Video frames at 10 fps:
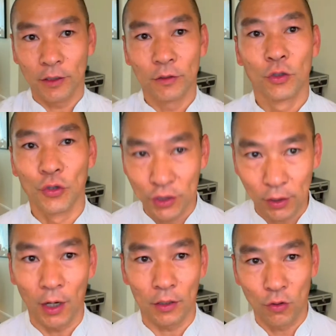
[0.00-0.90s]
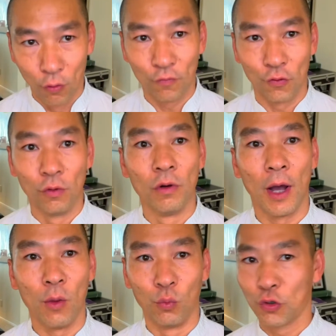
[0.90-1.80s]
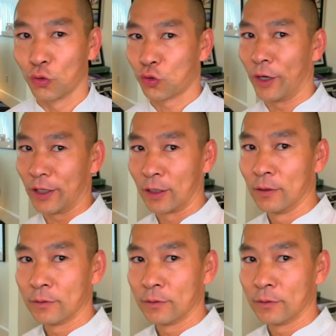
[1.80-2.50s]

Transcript: to start Kung Fu and Wushu training.